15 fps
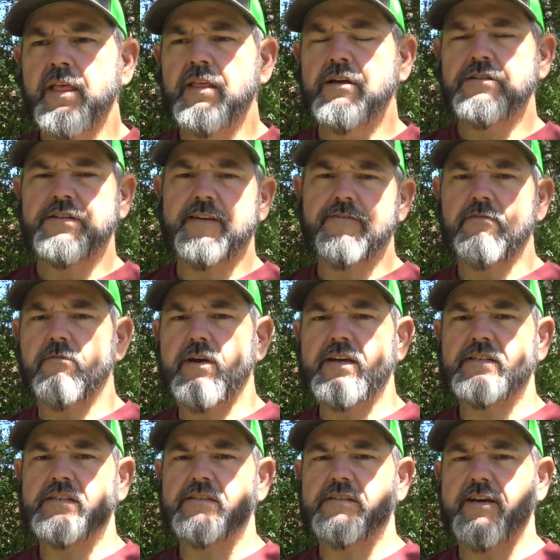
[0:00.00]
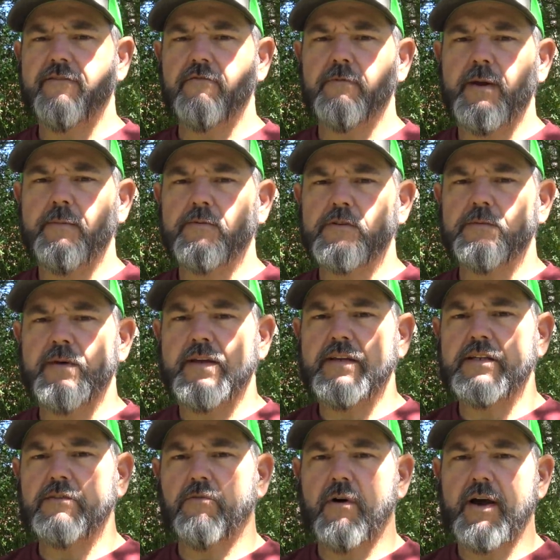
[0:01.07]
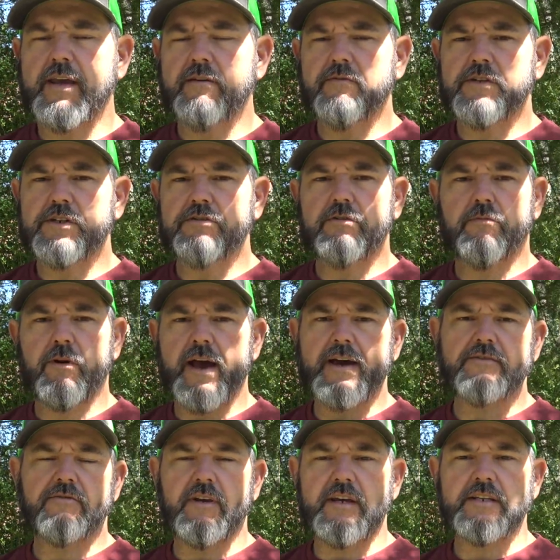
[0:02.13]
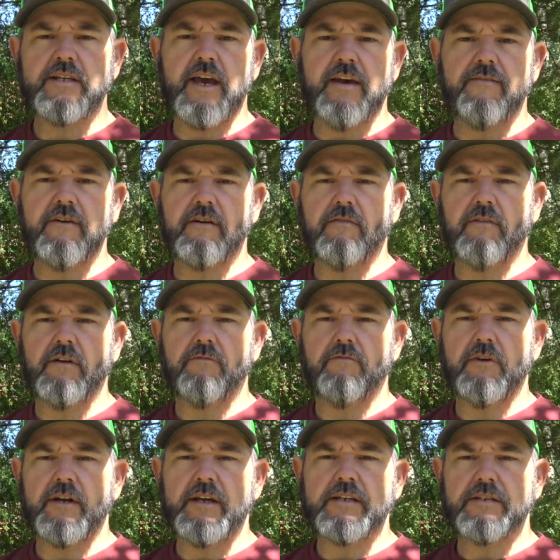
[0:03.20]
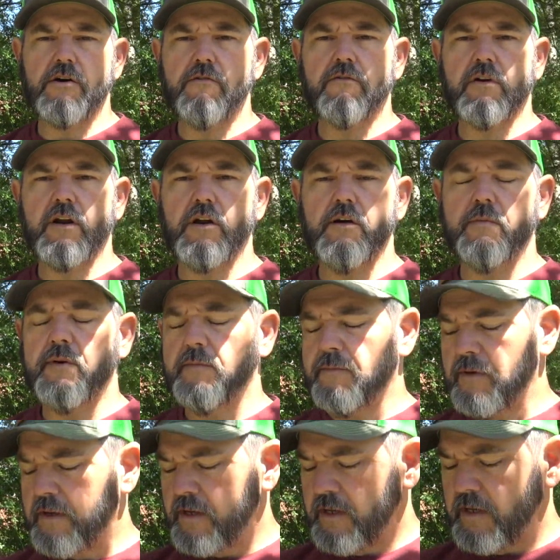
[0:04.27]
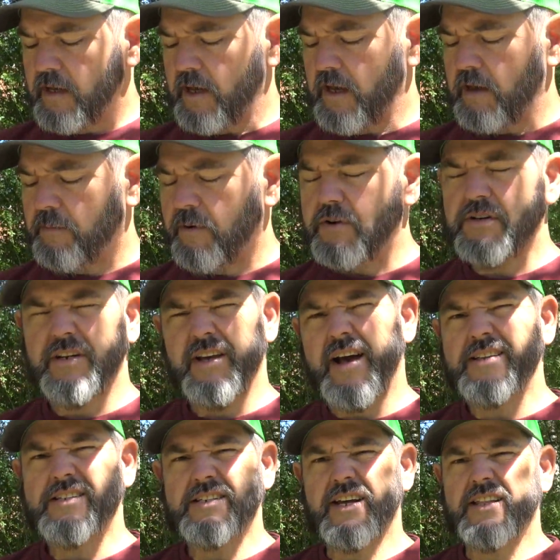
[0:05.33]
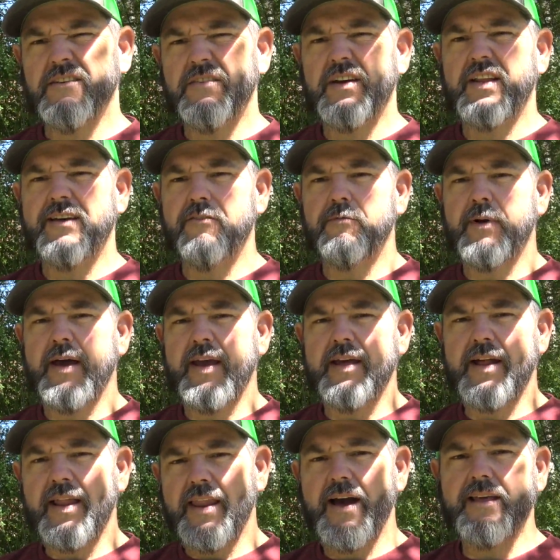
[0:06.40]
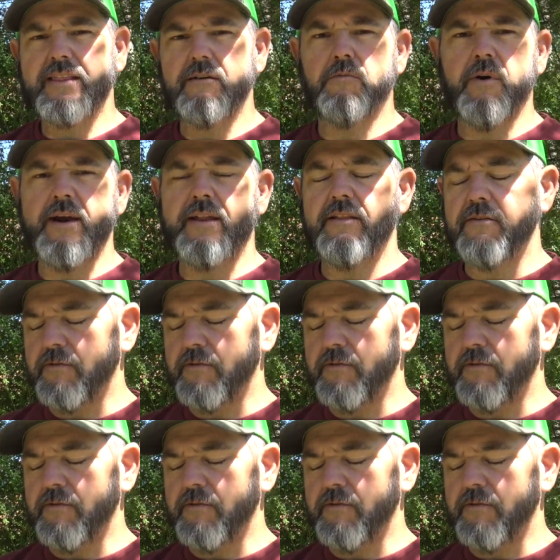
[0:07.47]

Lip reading: There's different reasons, different people's opinions why you would shoot a brass release, a heavier release over an aluminum. Personally, I just like the feel of it in my hand. I like the weight of the